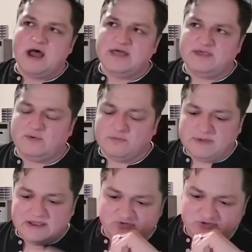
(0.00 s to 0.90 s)
I think would
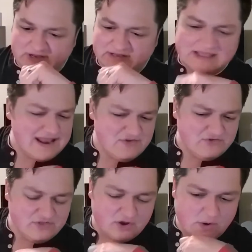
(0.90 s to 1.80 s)
be interesting. Did that
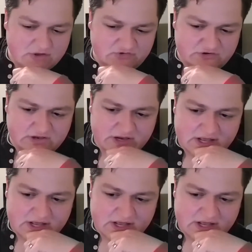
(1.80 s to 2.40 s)
answer the question?